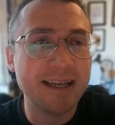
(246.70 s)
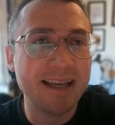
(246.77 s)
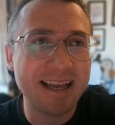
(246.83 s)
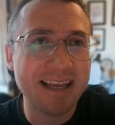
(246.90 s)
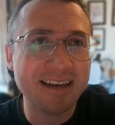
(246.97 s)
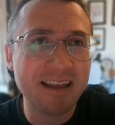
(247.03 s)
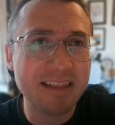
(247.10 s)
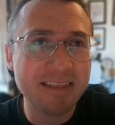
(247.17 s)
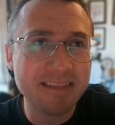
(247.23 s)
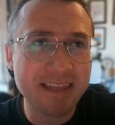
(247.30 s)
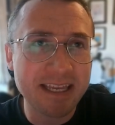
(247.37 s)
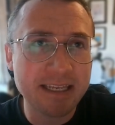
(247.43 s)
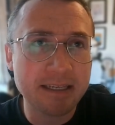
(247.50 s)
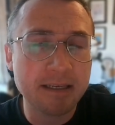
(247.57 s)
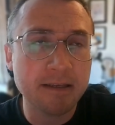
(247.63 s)
And I
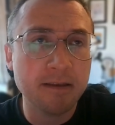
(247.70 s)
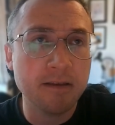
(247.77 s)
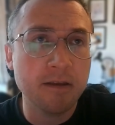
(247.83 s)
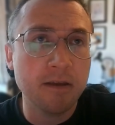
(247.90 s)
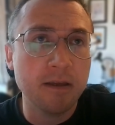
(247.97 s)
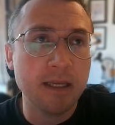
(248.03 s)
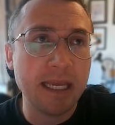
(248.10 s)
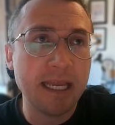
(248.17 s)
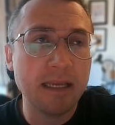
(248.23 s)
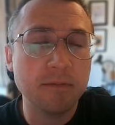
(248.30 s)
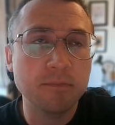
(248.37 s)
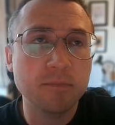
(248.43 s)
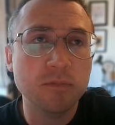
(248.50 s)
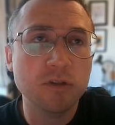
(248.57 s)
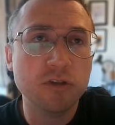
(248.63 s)
think it
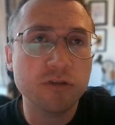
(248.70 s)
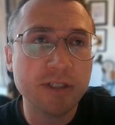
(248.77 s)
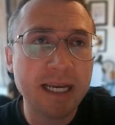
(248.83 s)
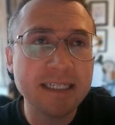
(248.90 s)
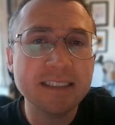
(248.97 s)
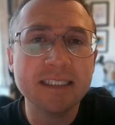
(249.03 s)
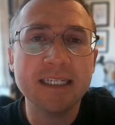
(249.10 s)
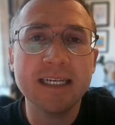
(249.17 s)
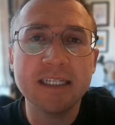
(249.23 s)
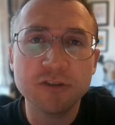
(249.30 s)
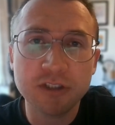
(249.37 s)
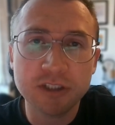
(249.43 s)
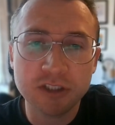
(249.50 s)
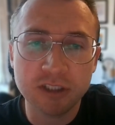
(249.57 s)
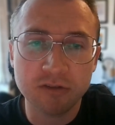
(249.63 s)
created an
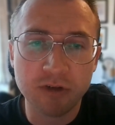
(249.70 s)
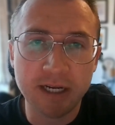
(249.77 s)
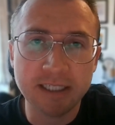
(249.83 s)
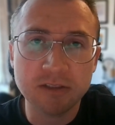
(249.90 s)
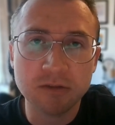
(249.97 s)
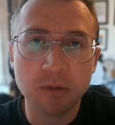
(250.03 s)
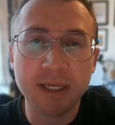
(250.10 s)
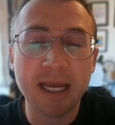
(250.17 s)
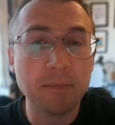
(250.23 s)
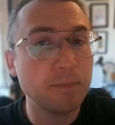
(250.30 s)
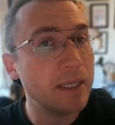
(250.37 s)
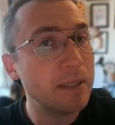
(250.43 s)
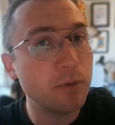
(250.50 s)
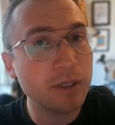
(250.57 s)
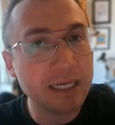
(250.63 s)
interesting race where we had
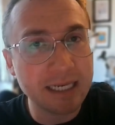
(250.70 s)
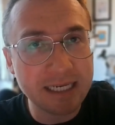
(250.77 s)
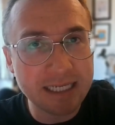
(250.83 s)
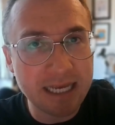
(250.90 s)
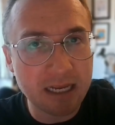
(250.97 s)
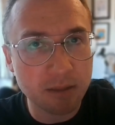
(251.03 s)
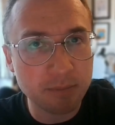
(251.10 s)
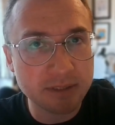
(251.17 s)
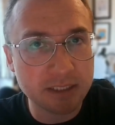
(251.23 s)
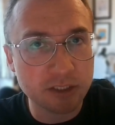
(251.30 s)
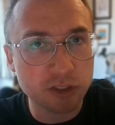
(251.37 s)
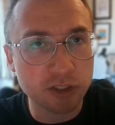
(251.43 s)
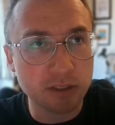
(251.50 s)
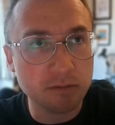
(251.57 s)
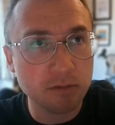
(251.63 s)
people clearly out of
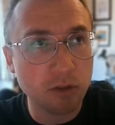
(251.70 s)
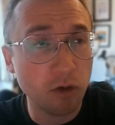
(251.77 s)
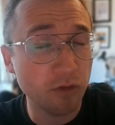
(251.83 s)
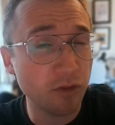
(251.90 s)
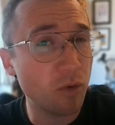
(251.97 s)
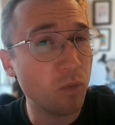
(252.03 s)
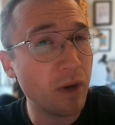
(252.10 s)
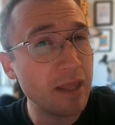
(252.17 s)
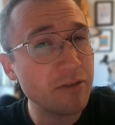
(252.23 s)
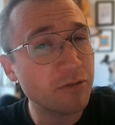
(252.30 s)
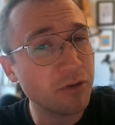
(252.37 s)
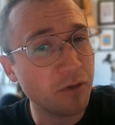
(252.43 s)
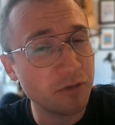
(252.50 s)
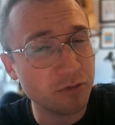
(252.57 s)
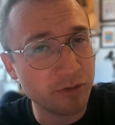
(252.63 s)
position, although whether or
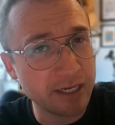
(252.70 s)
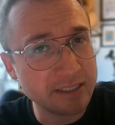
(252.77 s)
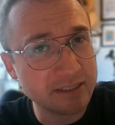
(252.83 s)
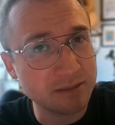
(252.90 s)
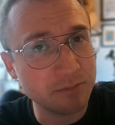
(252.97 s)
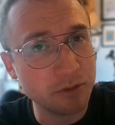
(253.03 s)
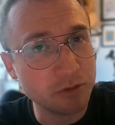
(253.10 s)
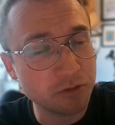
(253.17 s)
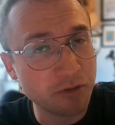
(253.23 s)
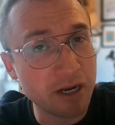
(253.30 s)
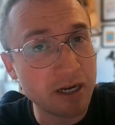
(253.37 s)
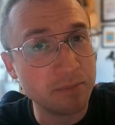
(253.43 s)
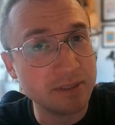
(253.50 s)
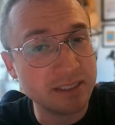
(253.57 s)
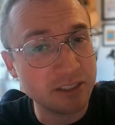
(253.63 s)
not the racing bulls are out
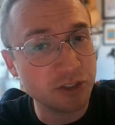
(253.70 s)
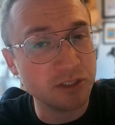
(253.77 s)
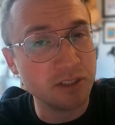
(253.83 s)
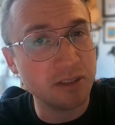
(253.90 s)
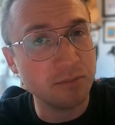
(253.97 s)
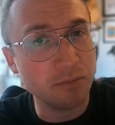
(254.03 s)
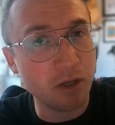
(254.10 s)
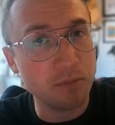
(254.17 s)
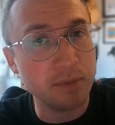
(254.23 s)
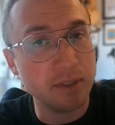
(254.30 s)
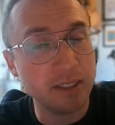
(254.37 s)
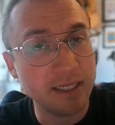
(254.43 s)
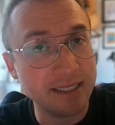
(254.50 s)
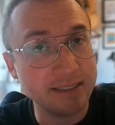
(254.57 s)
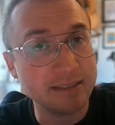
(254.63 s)
of position at the moment
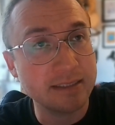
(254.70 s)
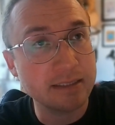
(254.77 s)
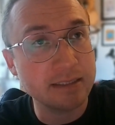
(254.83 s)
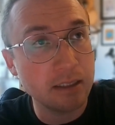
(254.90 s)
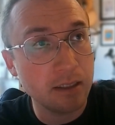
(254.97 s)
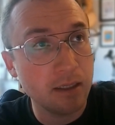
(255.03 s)
is